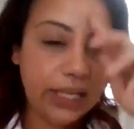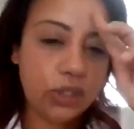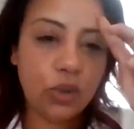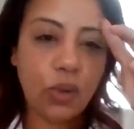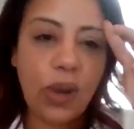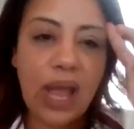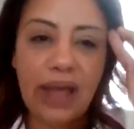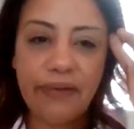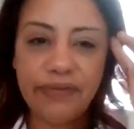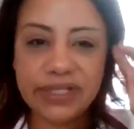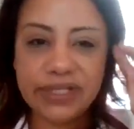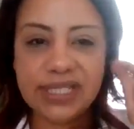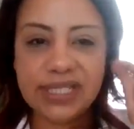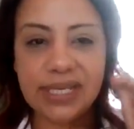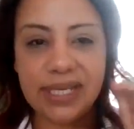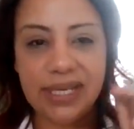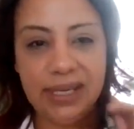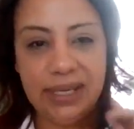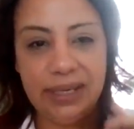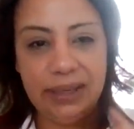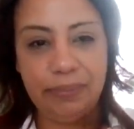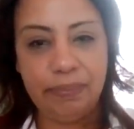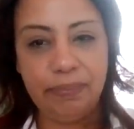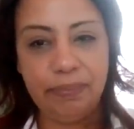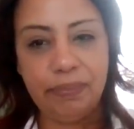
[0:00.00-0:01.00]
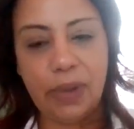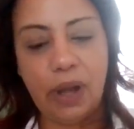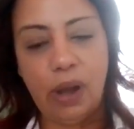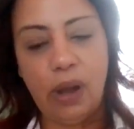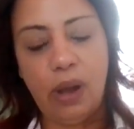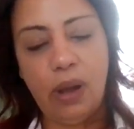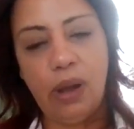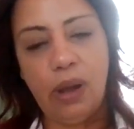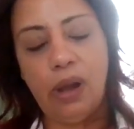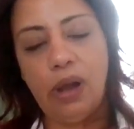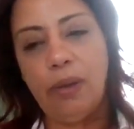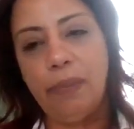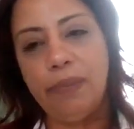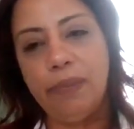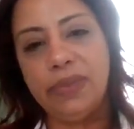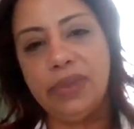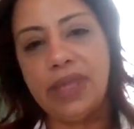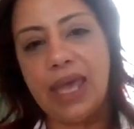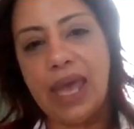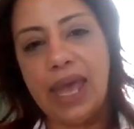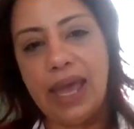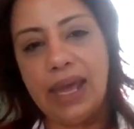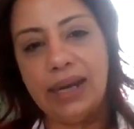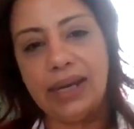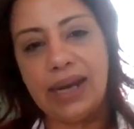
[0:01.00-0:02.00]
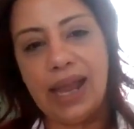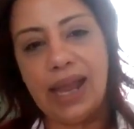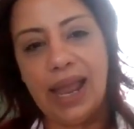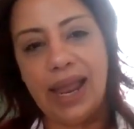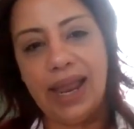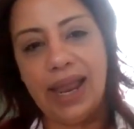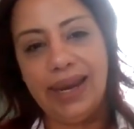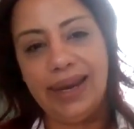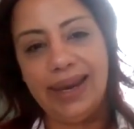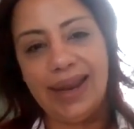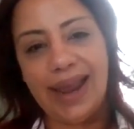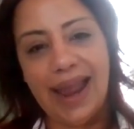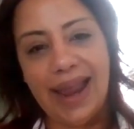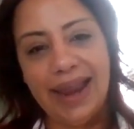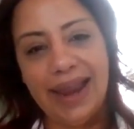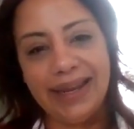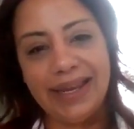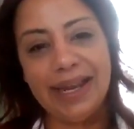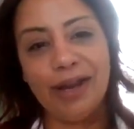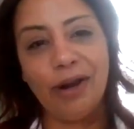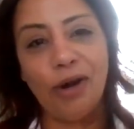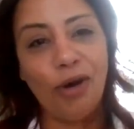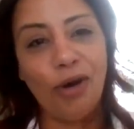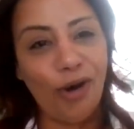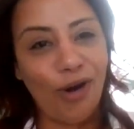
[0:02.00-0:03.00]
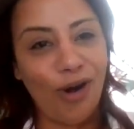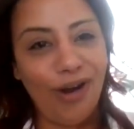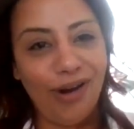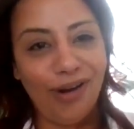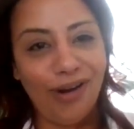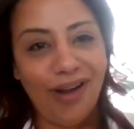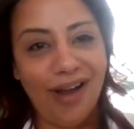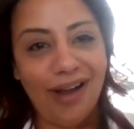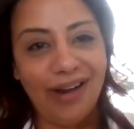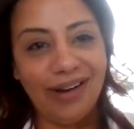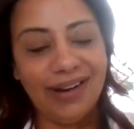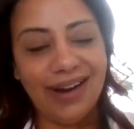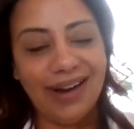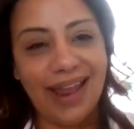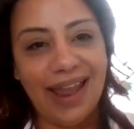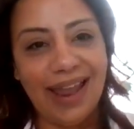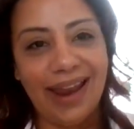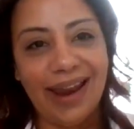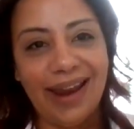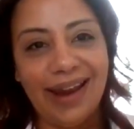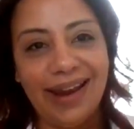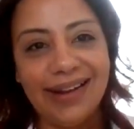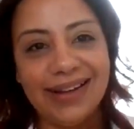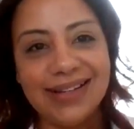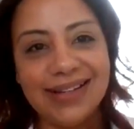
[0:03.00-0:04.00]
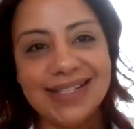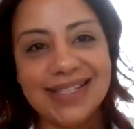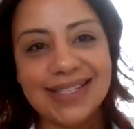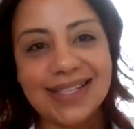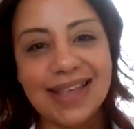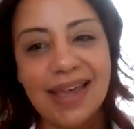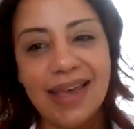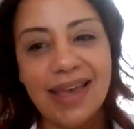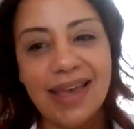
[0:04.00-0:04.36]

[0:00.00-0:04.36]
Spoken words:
I do have a team that I can call on, and